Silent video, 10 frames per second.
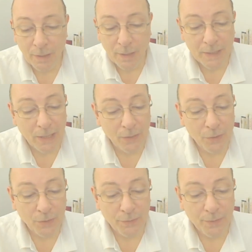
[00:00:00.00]
I now
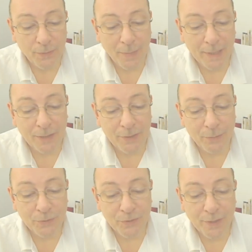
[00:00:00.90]
know that my
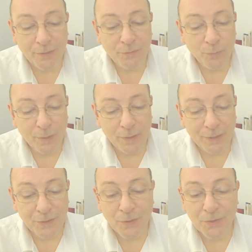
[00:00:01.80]
incredible strength of will
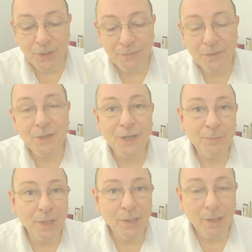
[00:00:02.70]
is not enough to save
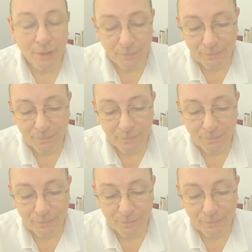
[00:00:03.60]
my life.